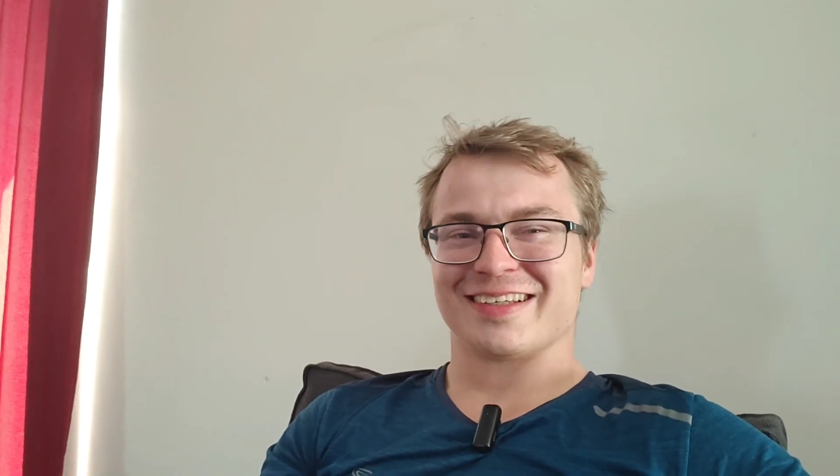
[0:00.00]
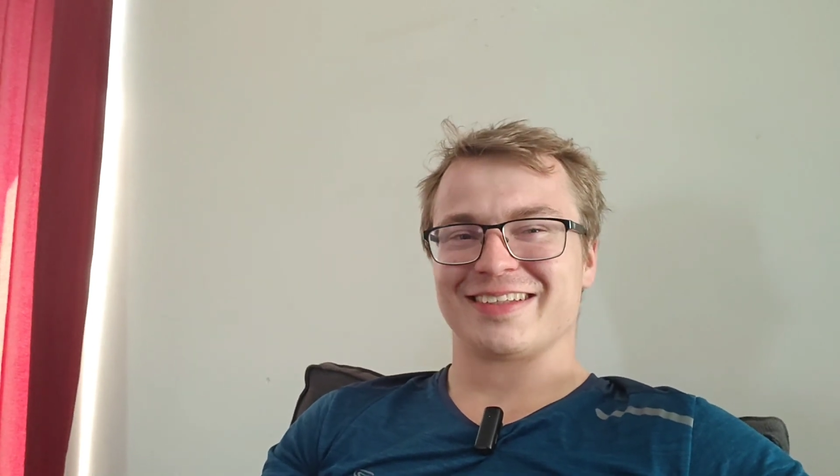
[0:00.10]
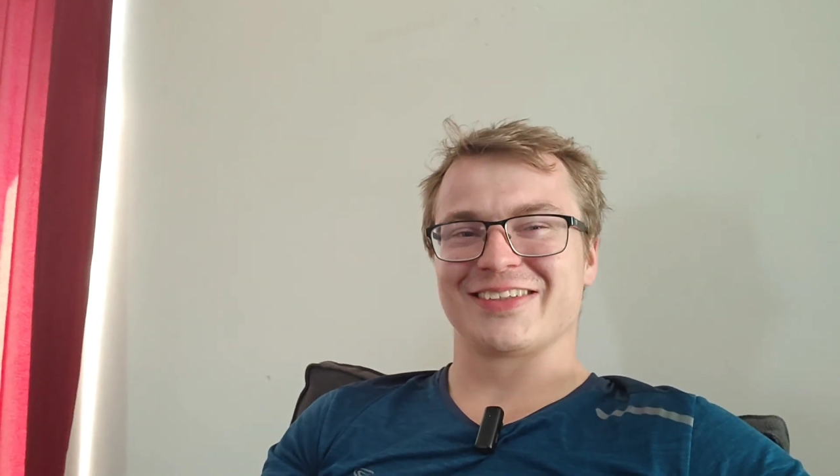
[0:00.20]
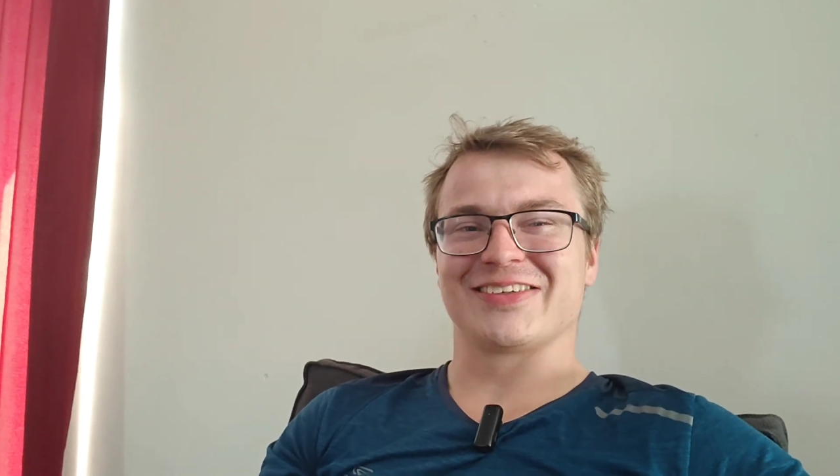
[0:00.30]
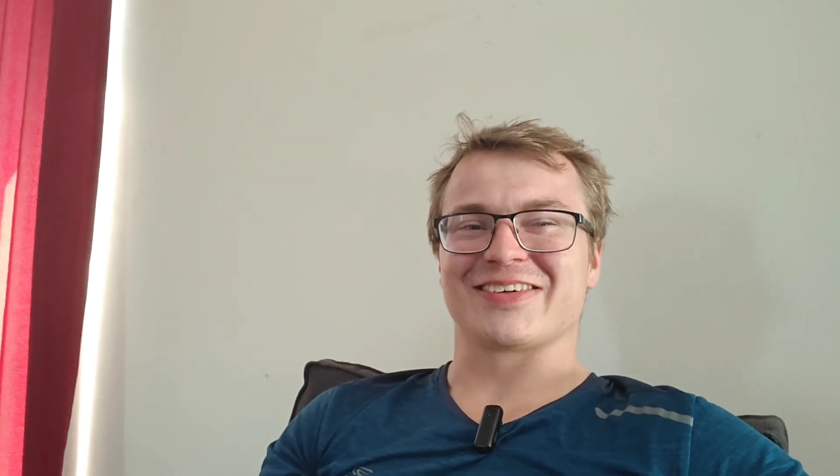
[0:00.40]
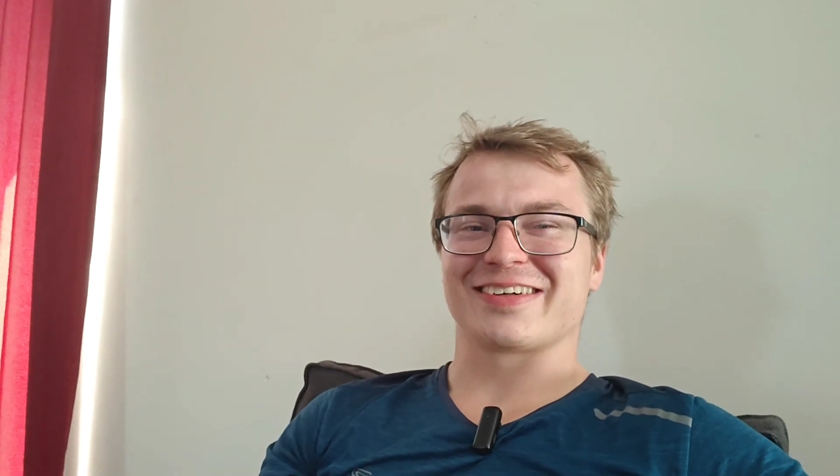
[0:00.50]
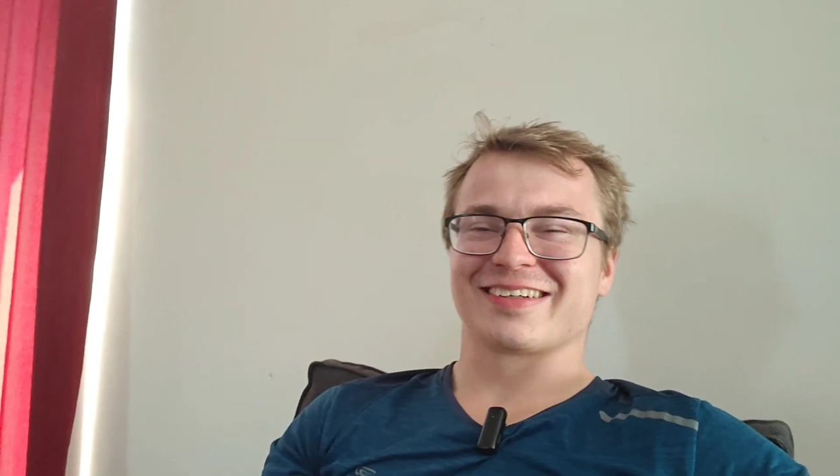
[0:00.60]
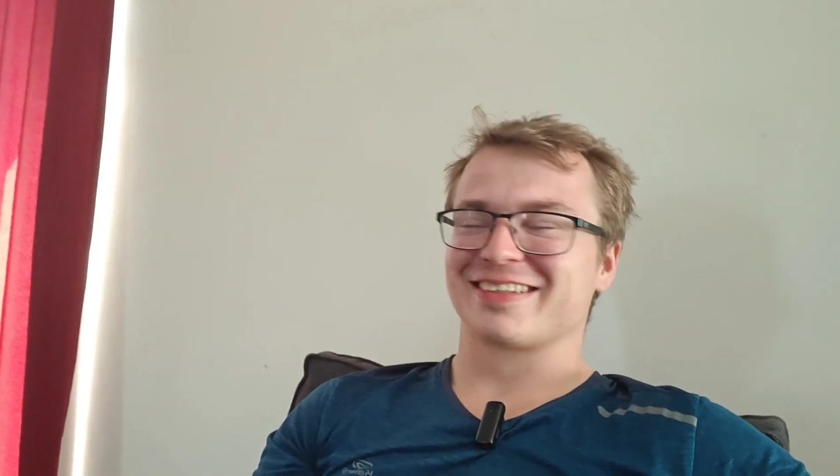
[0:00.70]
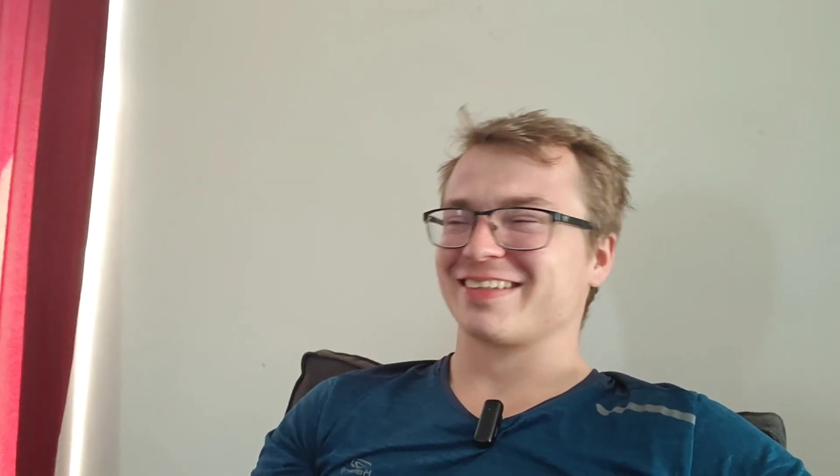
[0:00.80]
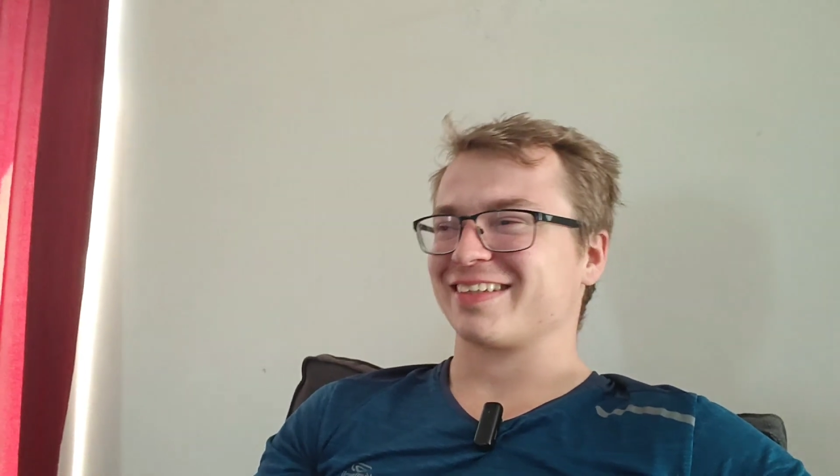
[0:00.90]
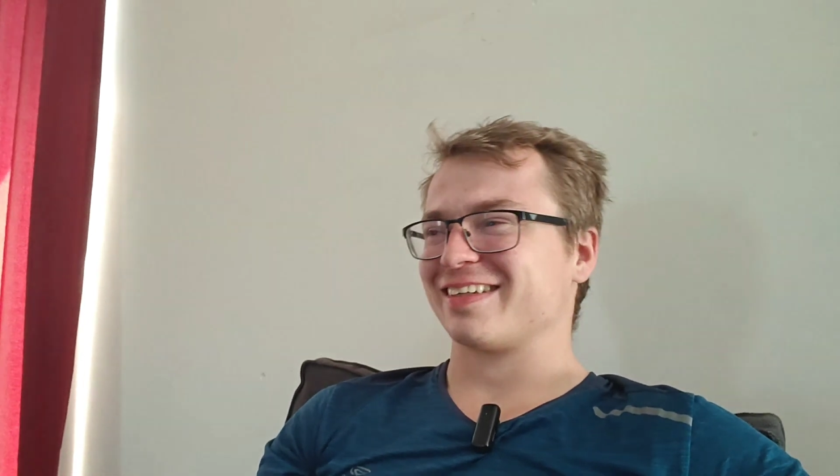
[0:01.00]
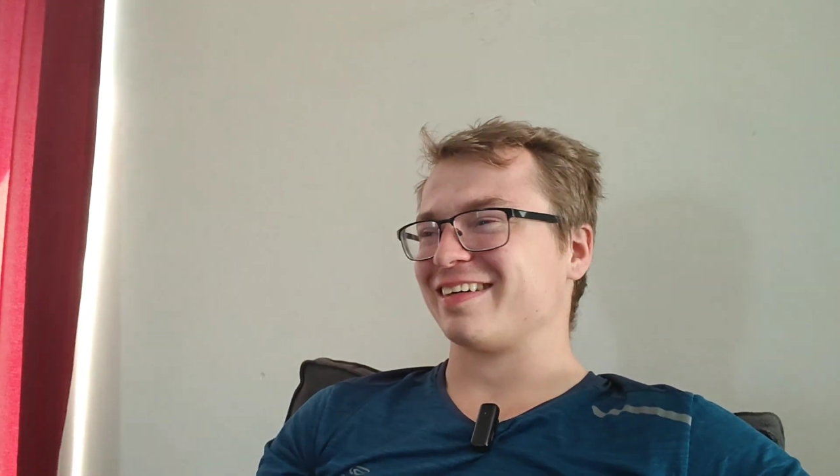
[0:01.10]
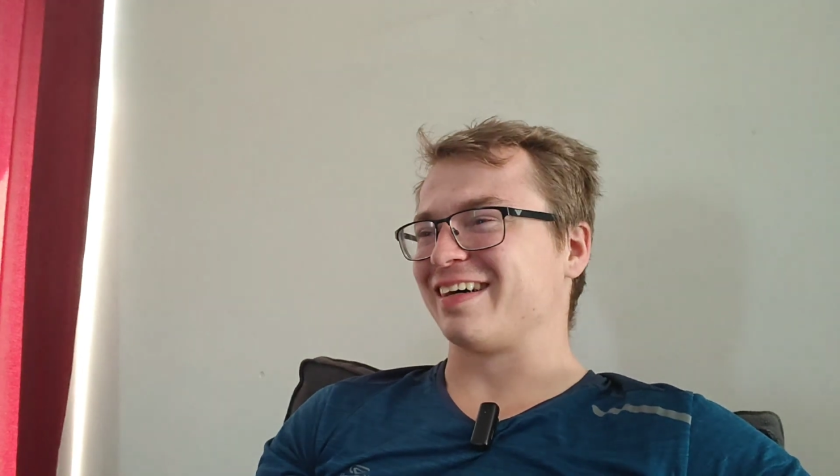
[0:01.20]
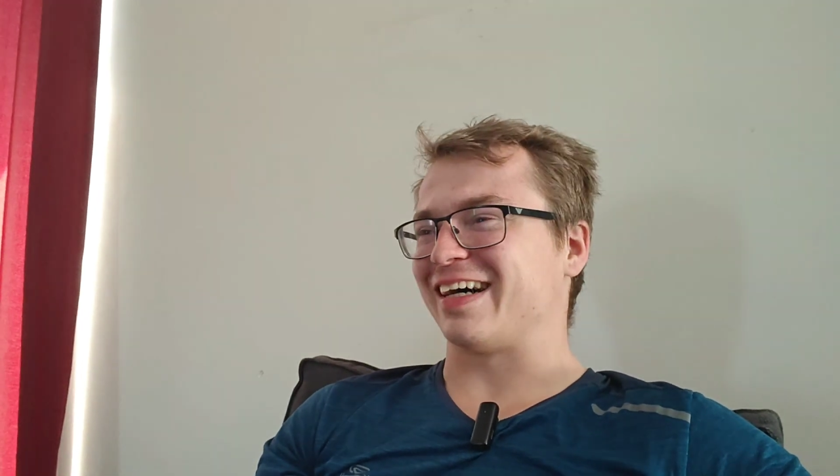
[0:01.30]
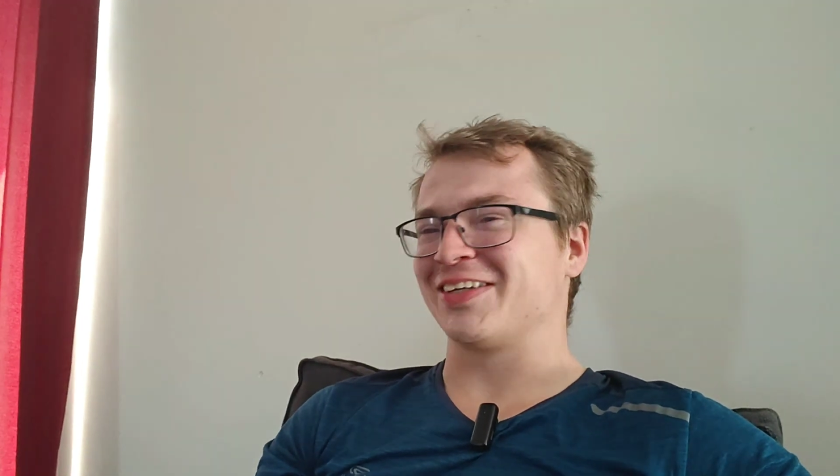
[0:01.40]
So
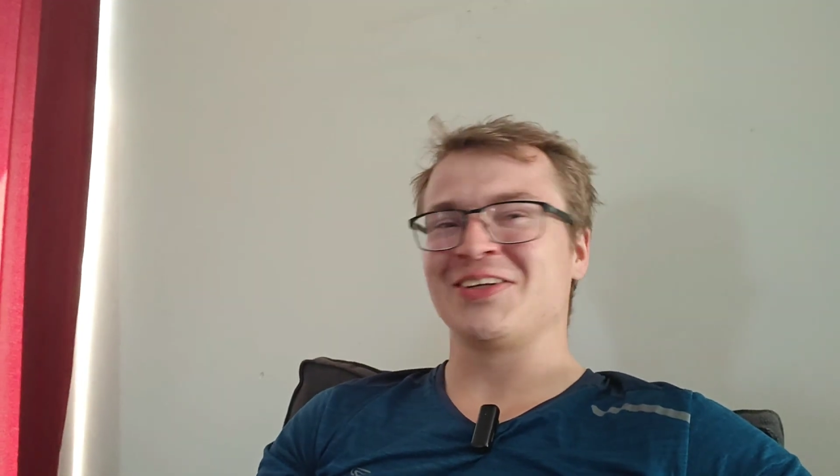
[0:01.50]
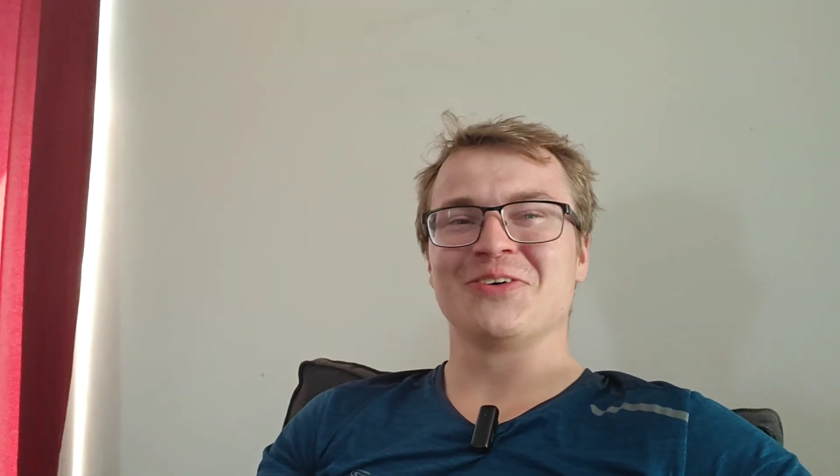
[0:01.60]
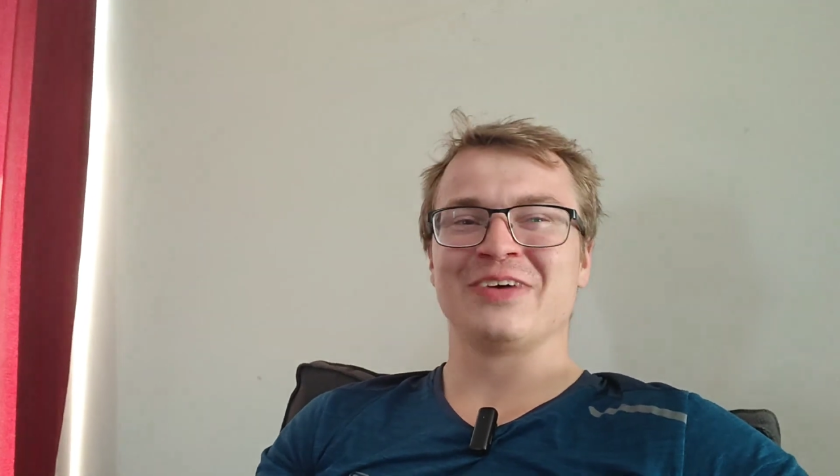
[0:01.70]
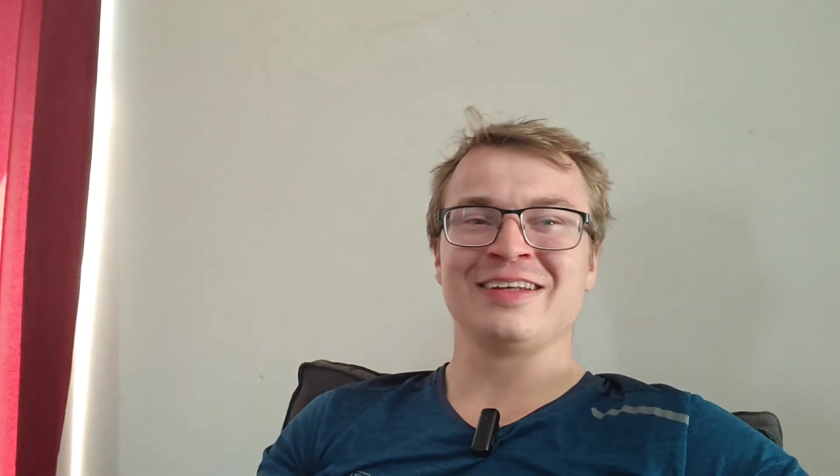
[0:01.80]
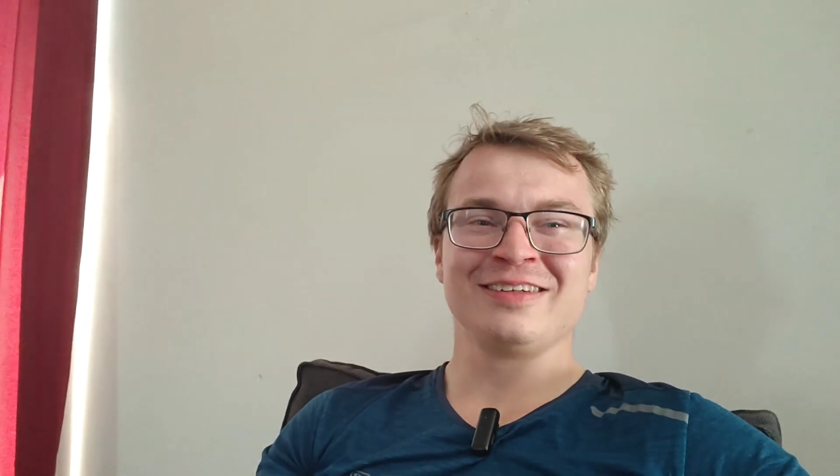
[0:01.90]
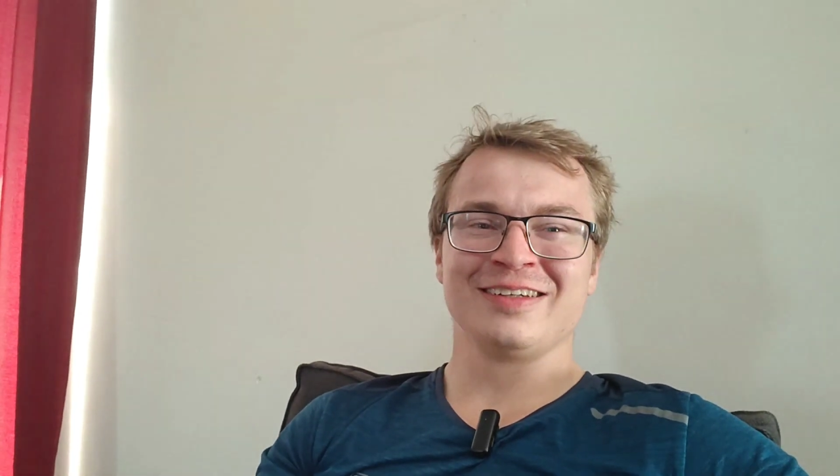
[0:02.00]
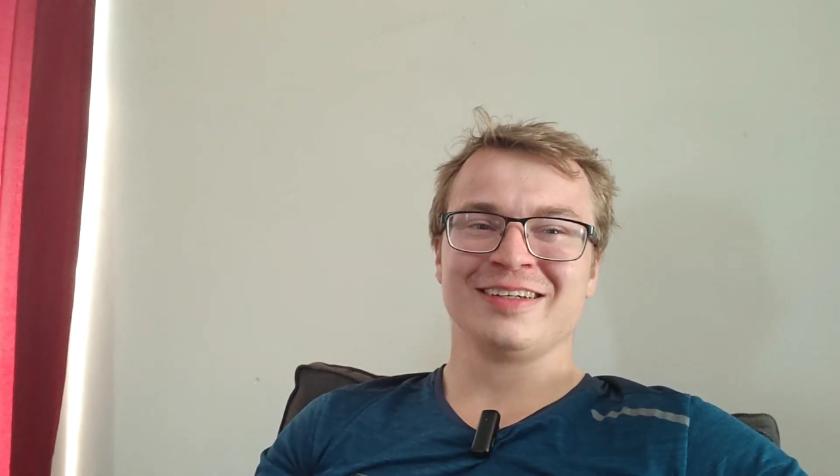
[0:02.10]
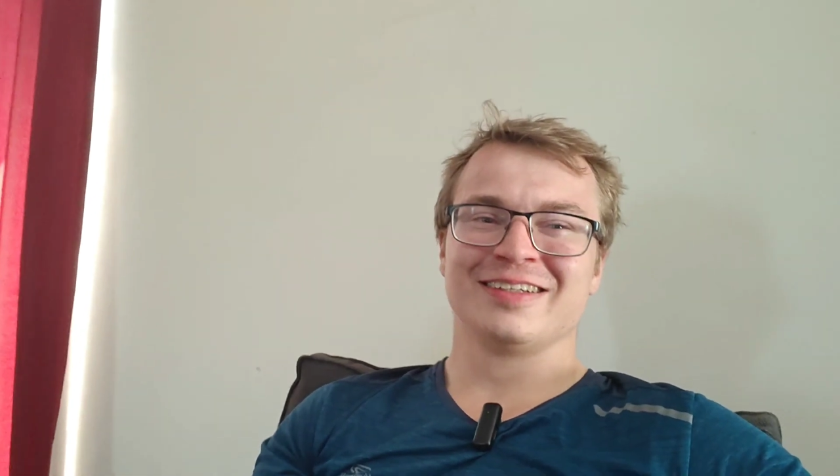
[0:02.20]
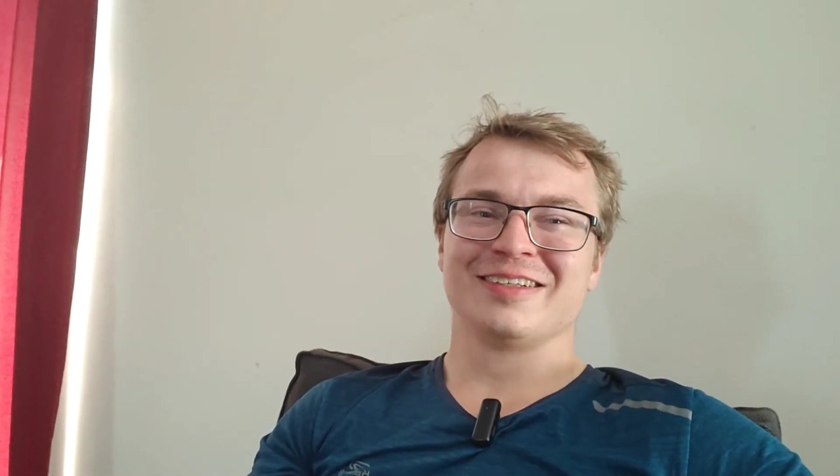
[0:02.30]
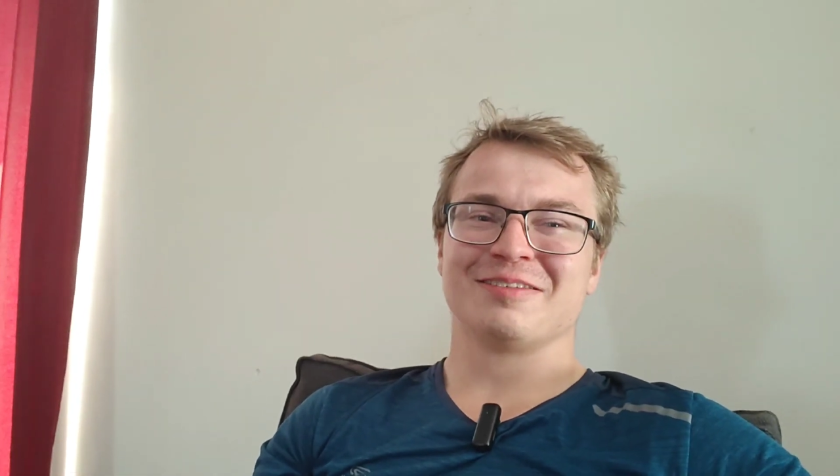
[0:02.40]
I don't know when,